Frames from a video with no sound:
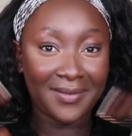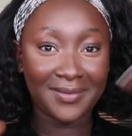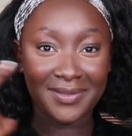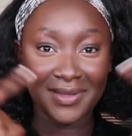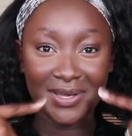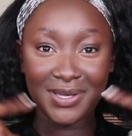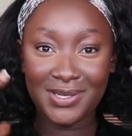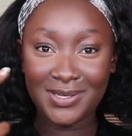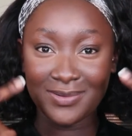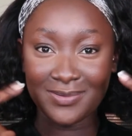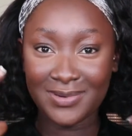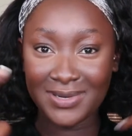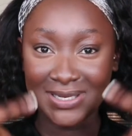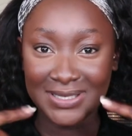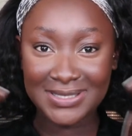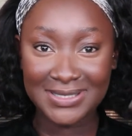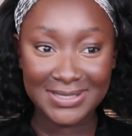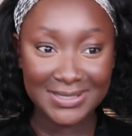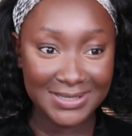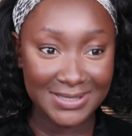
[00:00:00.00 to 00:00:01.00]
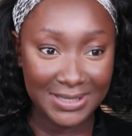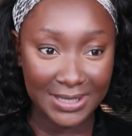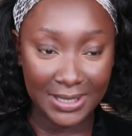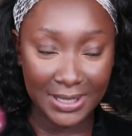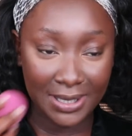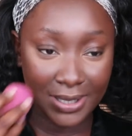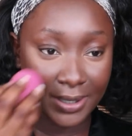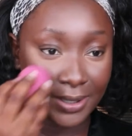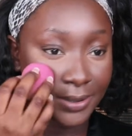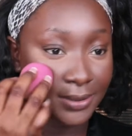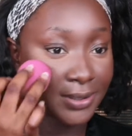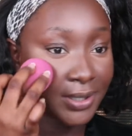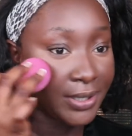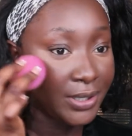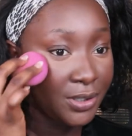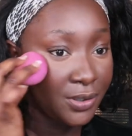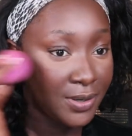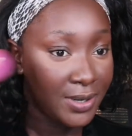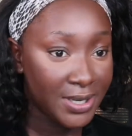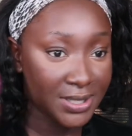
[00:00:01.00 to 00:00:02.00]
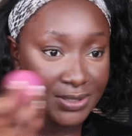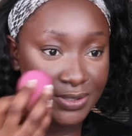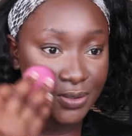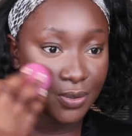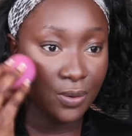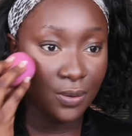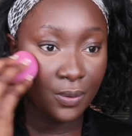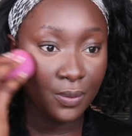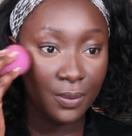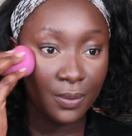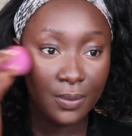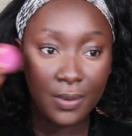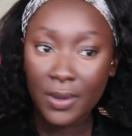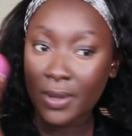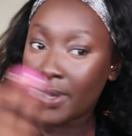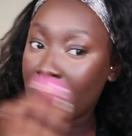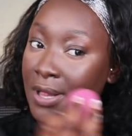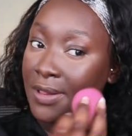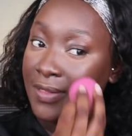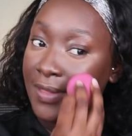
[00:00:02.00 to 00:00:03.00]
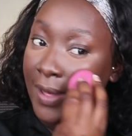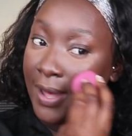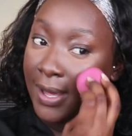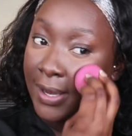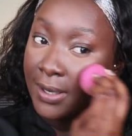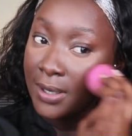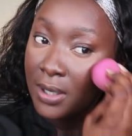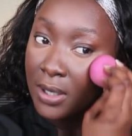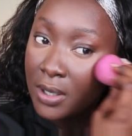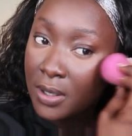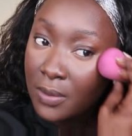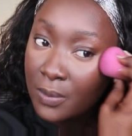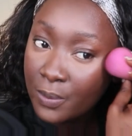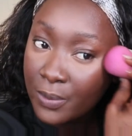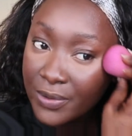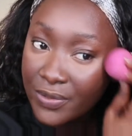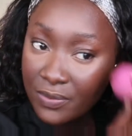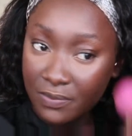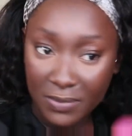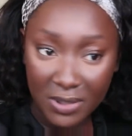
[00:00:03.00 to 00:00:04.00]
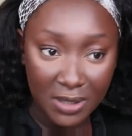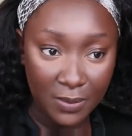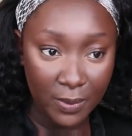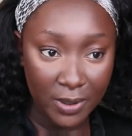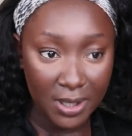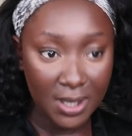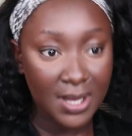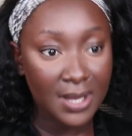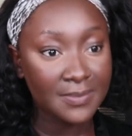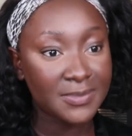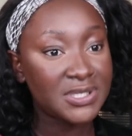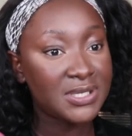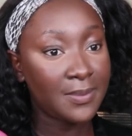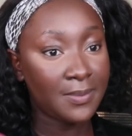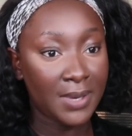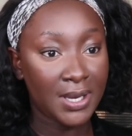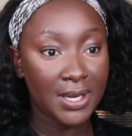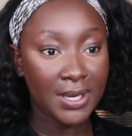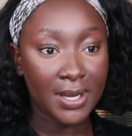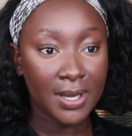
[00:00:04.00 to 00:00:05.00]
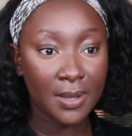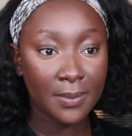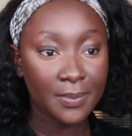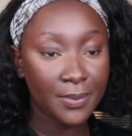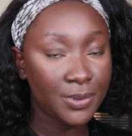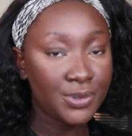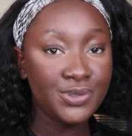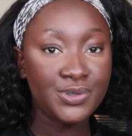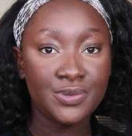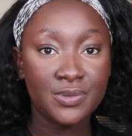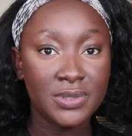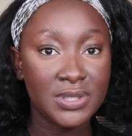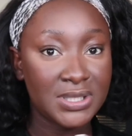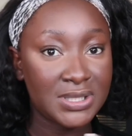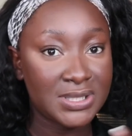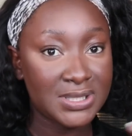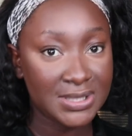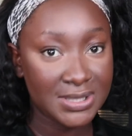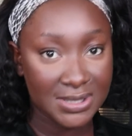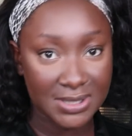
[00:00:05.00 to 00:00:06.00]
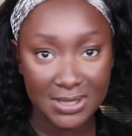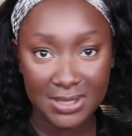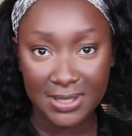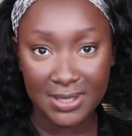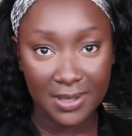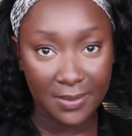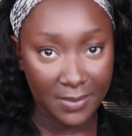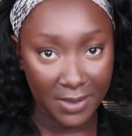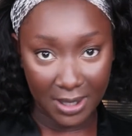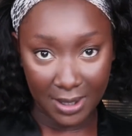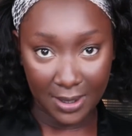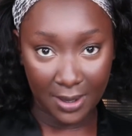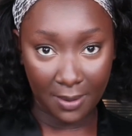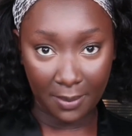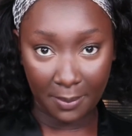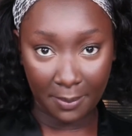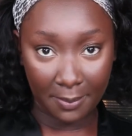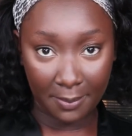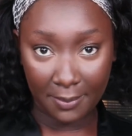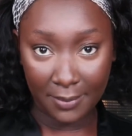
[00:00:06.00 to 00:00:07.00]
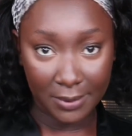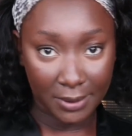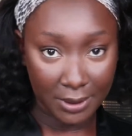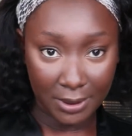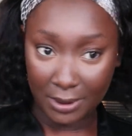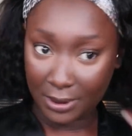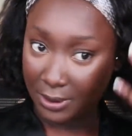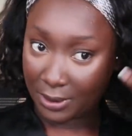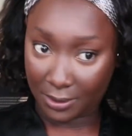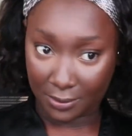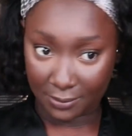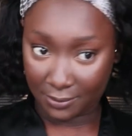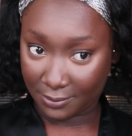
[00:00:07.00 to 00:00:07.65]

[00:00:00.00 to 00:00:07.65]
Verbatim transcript: Like you need to see it. Like you guys know that with me, when it comes to makeup, you need to see the makeup. Like,